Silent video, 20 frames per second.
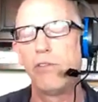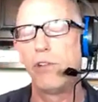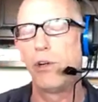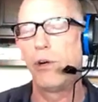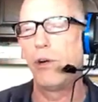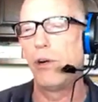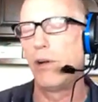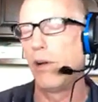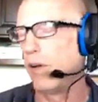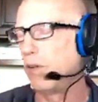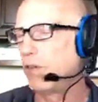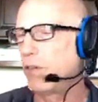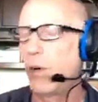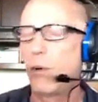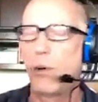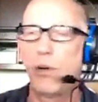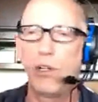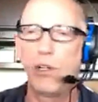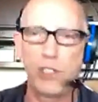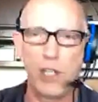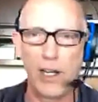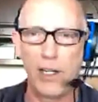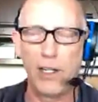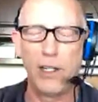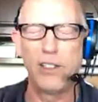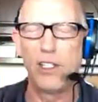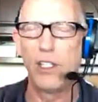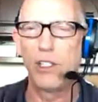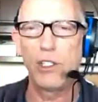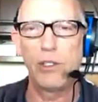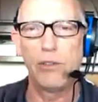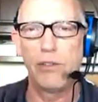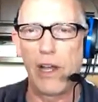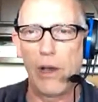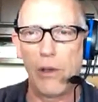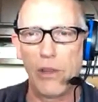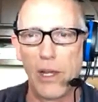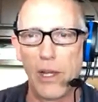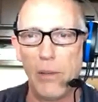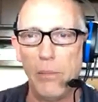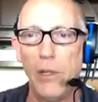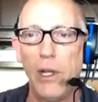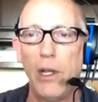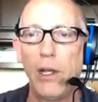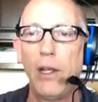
ever heard. Of course, I disavow them,